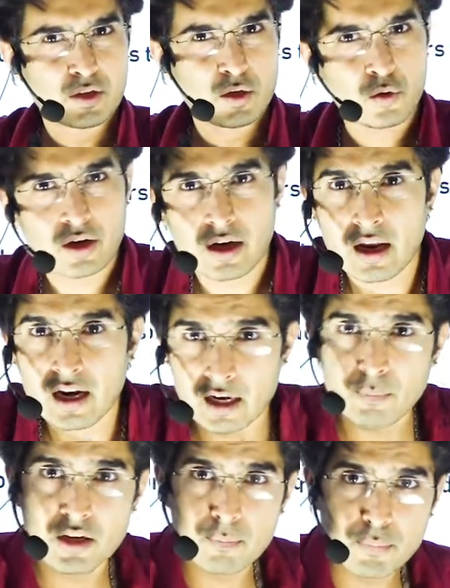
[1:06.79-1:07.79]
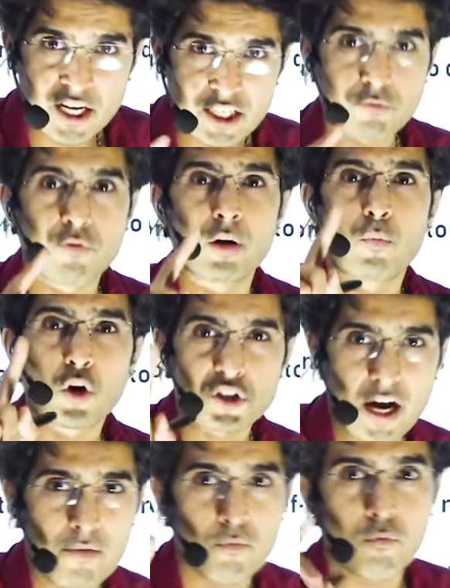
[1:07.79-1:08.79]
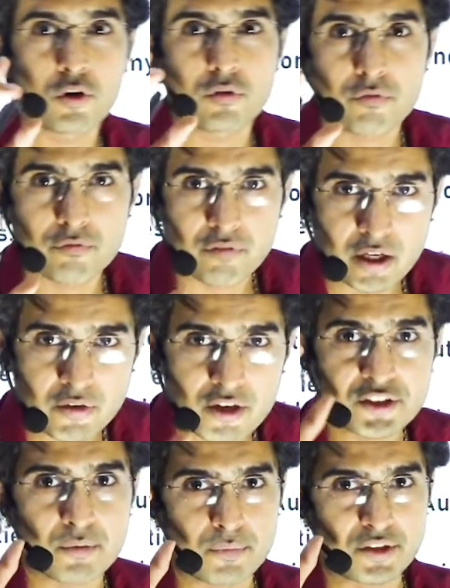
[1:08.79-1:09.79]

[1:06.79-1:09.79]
Okay, let me repeat one more time what federalism